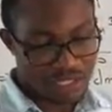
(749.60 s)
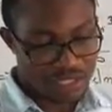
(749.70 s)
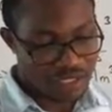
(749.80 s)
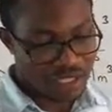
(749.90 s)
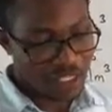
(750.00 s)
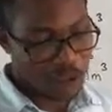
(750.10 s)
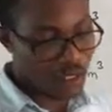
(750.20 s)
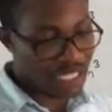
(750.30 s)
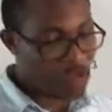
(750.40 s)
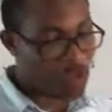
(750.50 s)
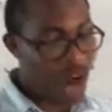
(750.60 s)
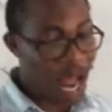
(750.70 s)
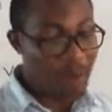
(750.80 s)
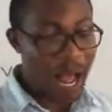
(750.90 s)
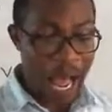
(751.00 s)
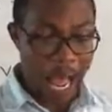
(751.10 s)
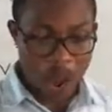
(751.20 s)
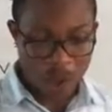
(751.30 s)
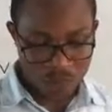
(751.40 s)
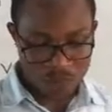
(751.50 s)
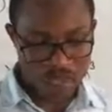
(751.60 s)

It says you describe how